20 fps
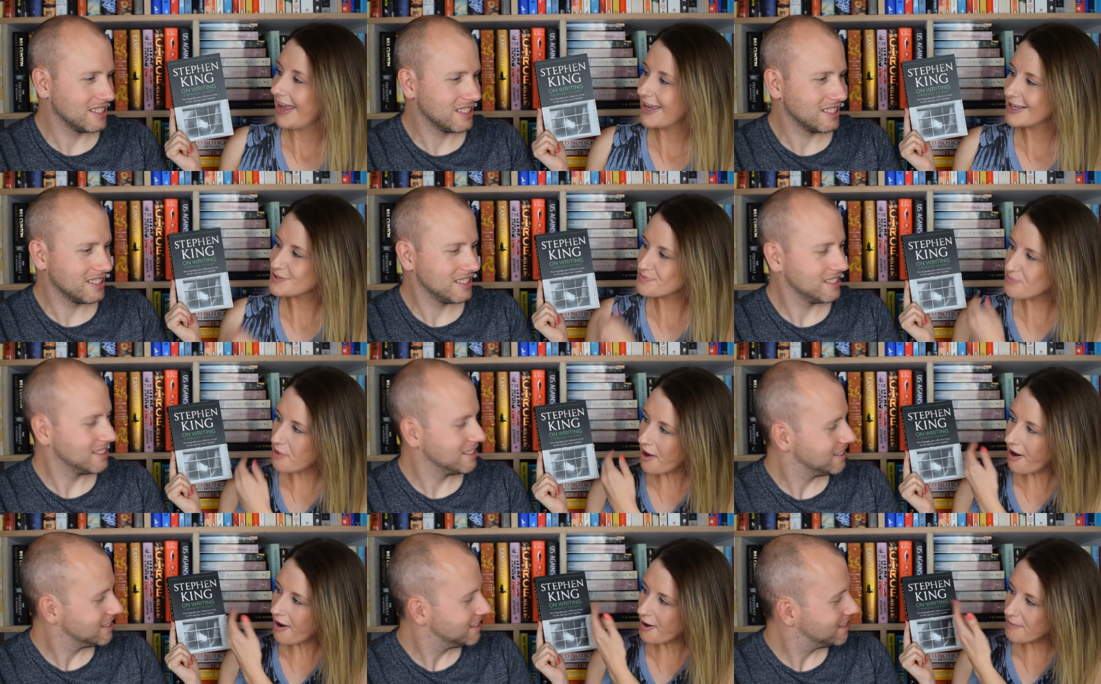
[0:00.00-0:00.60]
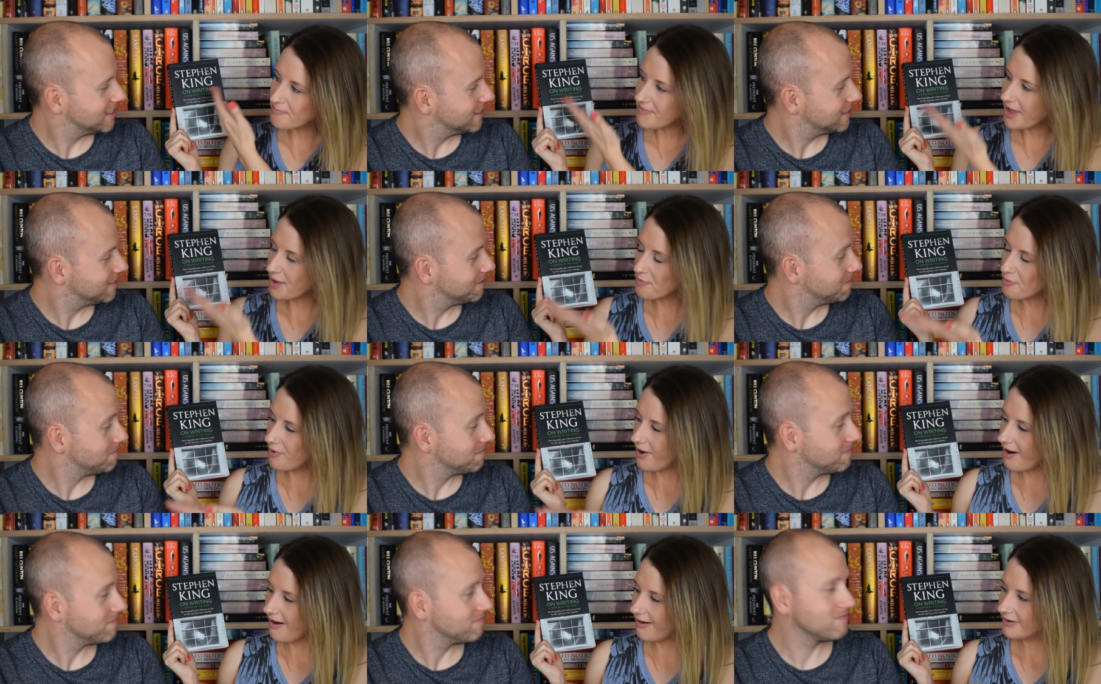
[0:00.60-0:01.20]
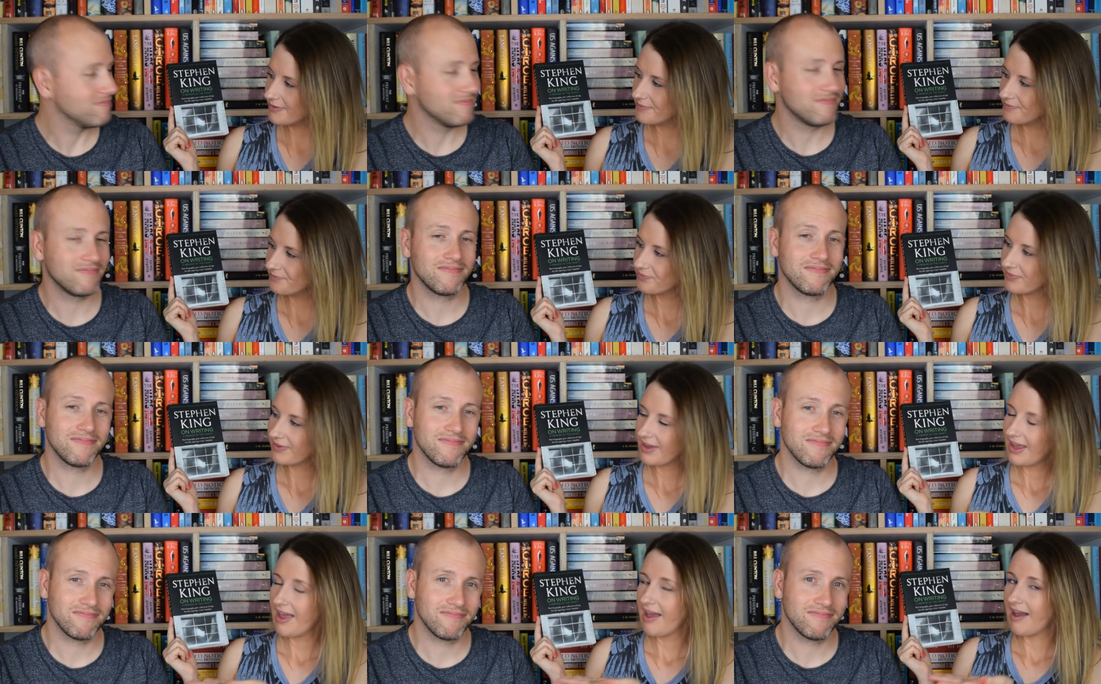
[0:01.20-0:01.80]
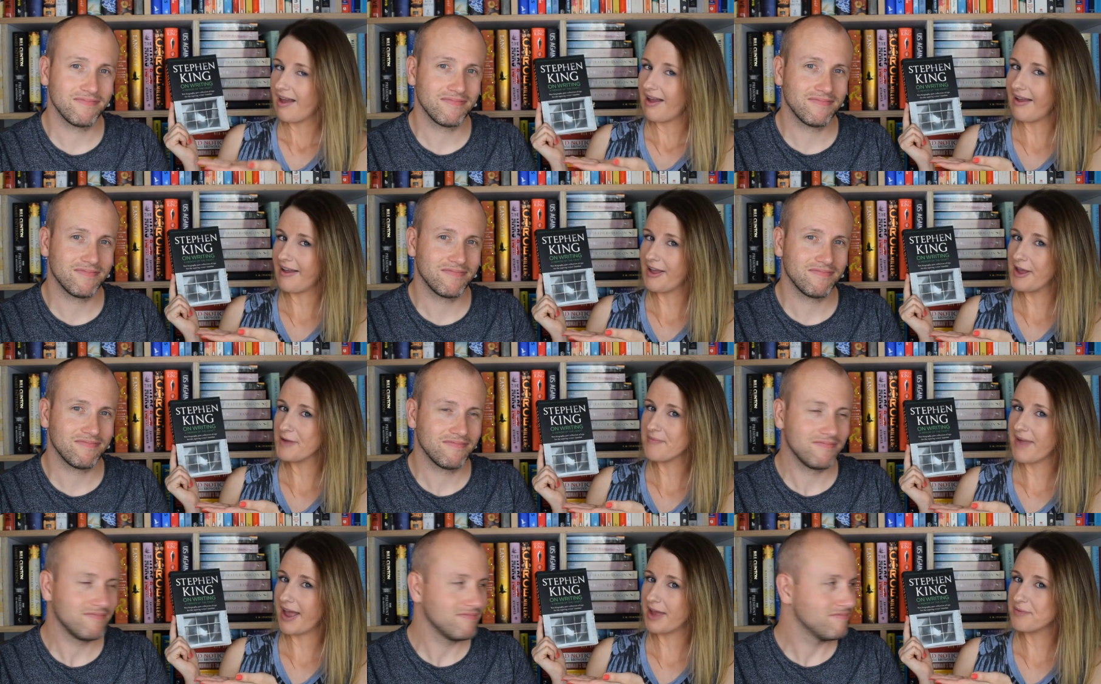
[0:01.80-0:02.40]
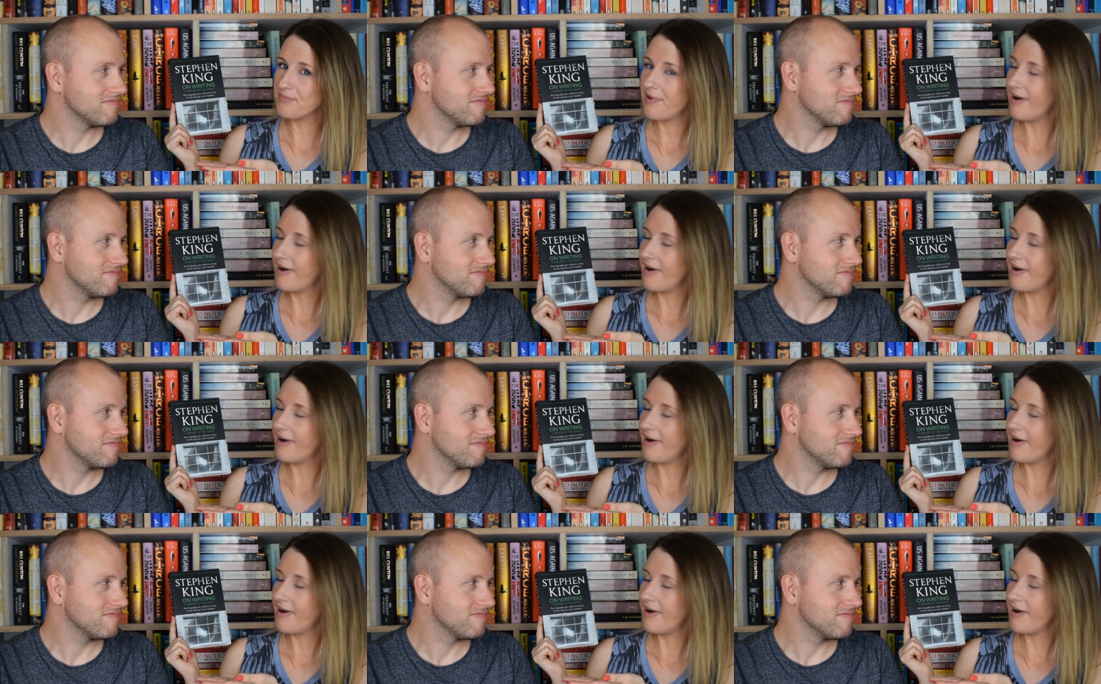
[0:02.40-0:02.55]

Speaker 1: It's part memoir um, and